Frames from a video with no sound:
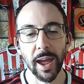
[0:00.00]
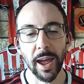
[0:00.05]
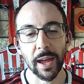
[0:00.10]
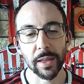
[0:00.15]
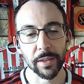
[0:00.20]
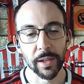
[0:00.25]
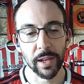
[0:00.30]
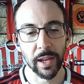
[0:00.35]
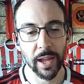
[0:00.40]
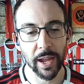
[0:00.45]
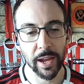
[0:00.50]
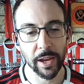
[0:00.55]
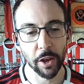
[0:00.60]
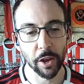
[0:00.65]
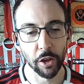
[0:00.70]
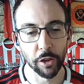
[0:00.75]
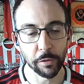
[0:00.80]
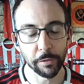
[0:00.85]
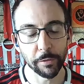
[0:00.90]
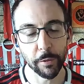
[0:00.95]
at the Lane
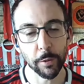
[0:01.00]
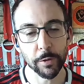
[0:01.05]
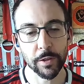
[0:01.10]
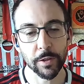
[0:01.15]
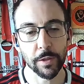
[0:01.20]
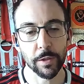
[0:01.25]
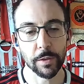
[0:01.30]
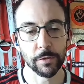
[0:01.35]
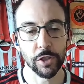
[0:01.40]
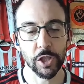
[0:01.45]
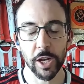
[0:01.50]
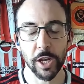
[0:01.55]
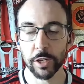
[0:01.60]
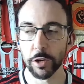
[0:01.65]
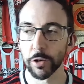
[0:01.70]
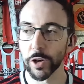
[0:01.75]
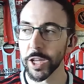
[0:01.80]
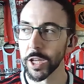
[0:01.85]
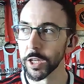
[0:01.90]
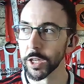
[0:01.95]
on the 14th of
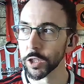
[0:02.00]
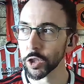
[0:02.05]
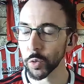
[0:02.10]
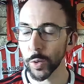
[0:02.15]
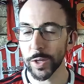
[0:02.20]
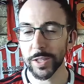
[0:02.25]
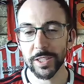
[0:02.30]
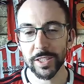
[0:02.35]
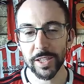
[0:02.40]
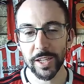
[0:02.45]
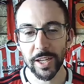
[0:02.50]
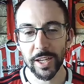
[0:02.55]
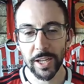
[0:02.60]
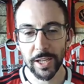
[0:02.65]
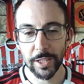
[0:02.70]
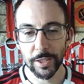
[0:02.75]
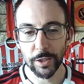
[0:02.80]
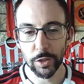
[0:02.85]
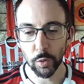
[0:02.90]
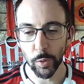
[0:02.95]
January,
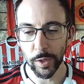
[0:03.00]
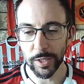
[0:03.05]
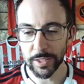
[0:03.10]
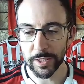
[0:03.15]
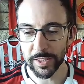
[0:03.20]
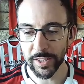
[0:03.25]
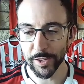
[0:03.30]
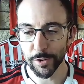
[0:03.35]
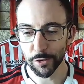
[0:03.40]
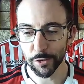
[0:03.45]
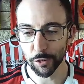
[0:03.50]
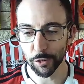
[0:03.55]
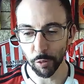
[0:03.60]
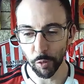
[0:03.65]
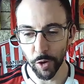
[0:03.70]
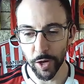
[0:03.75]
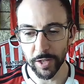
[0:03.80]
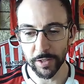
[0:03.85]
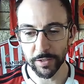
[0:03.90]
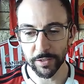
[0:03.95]

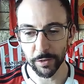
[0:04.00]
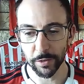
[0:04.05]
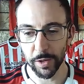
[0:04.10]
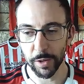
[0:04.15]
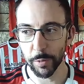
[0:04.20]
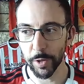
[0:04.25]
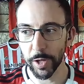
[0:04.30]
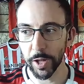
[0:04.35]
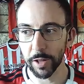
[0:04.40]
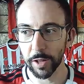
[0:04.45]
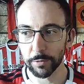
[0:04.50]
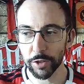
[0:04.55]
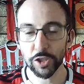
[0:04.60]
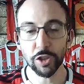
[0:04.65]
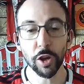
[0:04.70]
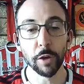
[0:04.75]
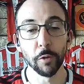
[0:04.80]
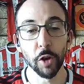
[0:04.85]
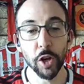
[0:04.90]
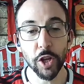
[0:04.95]
2023. So here we are,
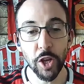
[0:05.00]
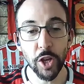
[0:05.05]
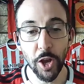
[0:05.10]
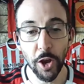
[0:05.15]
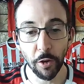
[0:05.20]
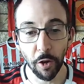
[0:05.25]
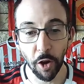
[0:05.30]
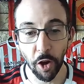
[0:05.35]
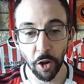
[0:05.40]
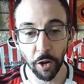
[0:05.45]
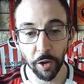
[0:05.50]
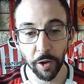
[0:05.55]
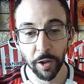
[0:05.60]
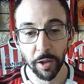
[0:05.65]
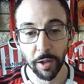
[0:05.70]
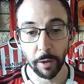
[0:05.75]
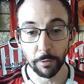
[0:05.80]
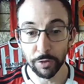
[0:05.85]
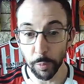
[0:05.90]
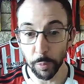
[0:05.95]
just over a year on.
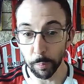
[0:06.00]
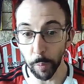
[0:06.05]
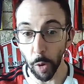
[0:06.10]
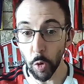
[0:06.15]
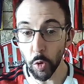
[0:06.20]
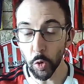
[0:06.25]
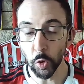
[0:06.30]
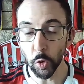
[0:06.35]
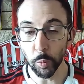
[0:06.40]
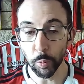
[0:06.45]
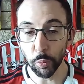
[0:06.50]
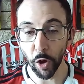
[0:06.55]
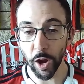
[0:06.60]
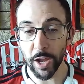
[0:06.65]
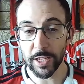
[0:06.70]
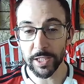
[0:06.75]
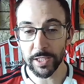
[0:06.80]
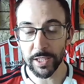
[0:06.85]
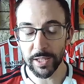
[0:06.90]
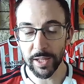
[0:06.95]
It was a Bogle
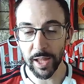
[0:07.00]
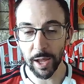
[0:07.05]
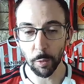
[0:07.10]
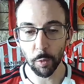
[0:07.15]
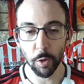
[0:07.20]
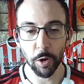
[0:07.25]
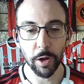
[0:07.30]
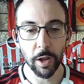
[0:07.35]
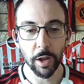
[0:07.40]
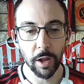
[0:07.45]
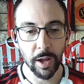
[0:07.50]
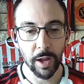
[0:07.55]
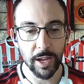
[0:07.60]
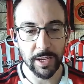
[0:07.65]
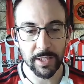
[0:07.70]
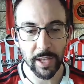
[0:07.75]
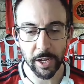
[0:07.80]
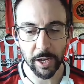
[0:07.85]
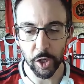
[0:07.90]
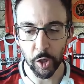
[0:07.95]
brace in that one.
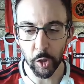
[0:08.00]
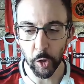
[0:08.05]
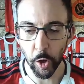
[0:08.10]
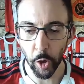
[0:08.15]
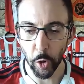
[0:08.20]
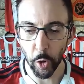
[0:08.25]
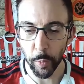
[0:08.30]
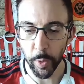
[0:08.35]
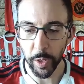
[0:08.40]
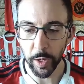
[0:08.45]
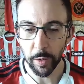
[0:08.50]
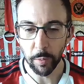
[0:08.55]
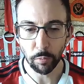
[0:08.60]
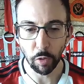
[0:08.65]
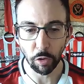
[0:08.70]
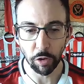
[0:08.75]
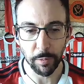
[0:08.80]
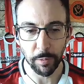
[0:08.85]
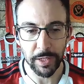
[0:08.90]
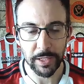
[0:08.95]
Is that a good omen?
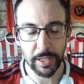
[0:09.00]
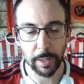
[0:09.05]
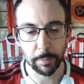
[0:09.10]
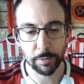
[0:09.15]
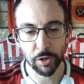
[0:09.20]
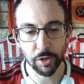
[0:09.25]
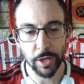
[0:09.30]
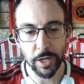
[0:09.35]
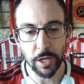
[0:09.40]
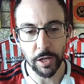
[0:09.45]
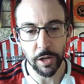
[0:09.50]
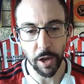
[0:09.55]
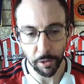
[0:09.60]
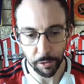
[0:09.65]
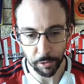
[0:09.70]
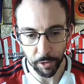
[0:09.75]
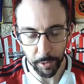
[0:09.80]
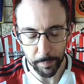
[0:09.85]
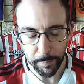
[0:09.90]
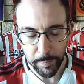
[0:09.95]
Probably means absolutely
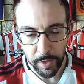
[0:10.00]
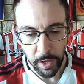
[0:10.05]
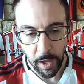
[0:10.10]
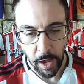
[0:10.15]
nothing.